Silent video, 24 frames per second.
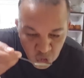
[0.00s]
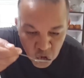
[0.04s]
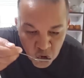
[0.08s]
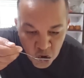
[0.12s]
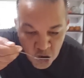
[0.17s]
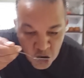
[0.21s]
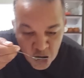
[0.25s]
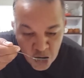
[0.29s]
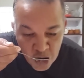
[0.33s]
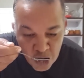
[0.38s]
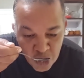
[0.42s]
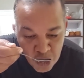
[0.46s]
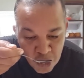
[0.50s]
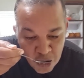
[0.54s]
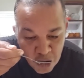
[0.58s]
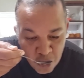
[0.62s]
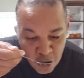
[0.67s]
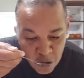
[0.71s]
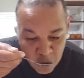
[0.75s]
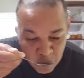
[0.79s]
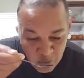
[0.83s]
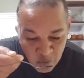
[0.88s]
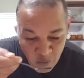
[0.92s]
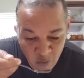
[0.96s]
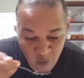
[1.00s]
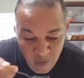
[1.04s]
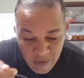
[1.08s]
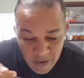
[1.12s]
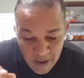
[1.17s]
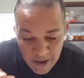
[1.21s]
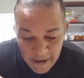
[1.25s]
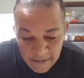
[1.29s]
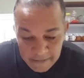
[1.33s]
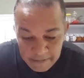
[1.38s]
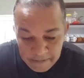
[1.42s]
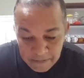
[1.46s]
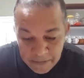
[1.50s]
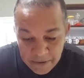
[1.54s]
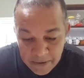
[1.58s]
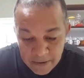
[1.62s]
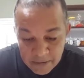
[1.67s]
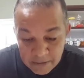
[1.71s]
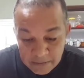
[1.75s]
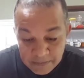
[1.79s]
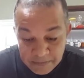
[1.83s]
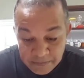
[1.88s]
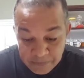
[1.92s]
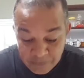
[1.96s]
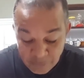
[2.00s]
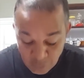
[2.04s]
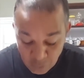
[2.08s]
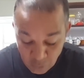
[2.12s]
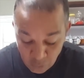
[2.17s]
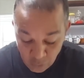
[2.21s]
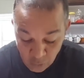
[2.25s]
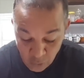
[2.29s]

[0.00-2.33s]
from I and the juice.